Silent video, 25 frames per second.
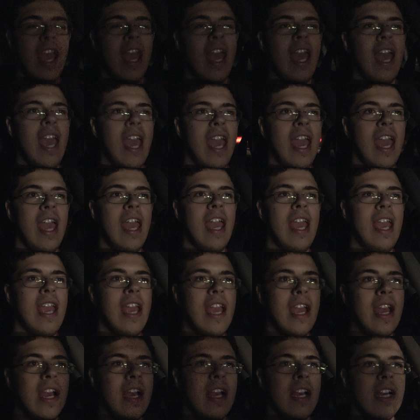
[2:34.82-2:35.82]
a
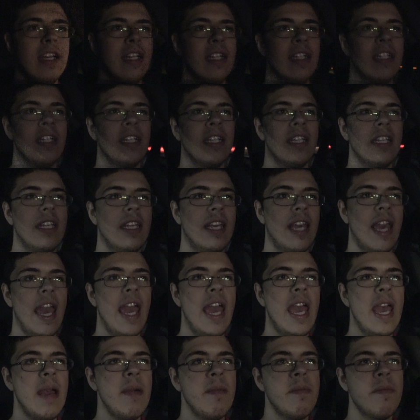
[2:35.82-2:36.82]

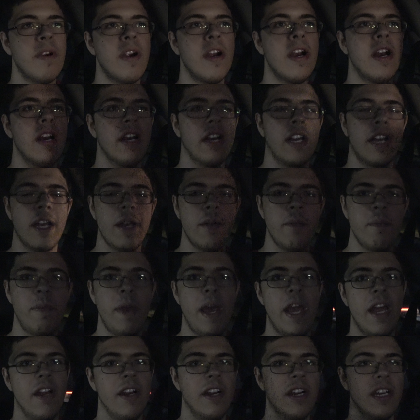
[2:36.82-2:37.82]
camera
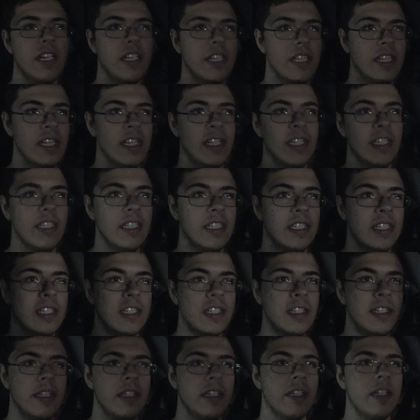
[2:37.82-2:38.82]
comparison
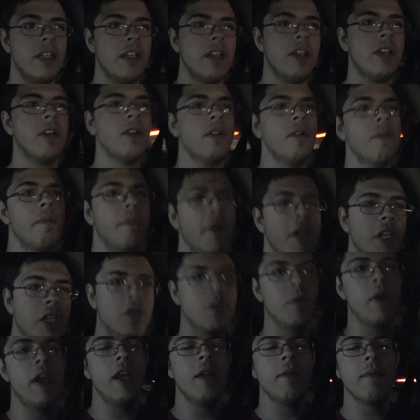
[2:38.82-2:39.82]

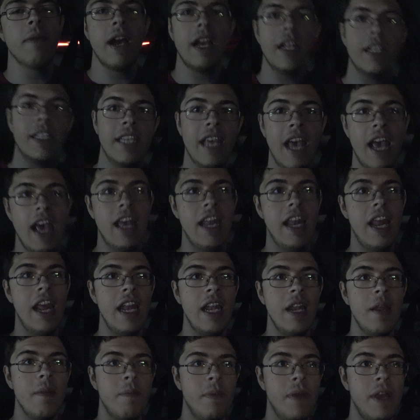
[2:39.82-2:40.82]
between my ten
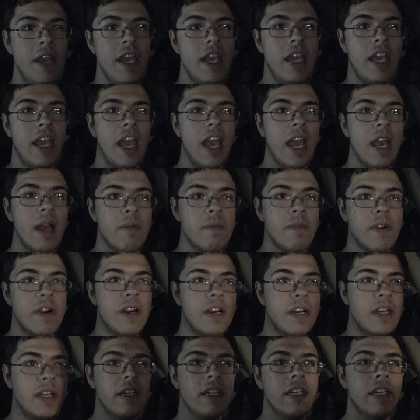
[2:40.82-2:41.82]
eighty p
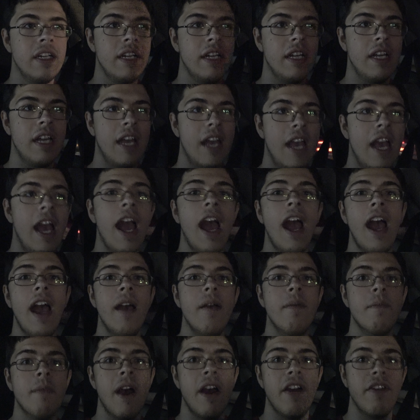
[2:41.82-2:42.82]
camera
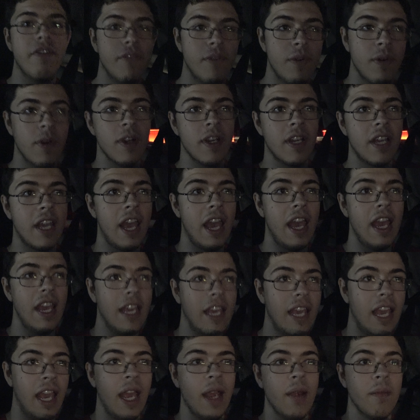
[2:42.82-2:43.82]
and my four K
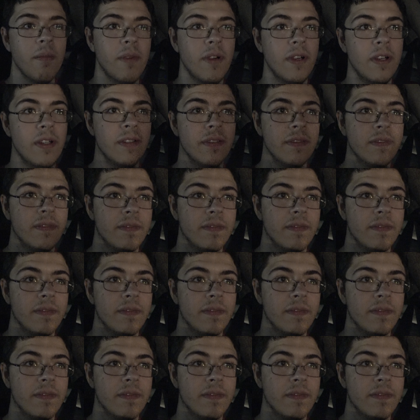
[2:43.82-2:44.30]
camera?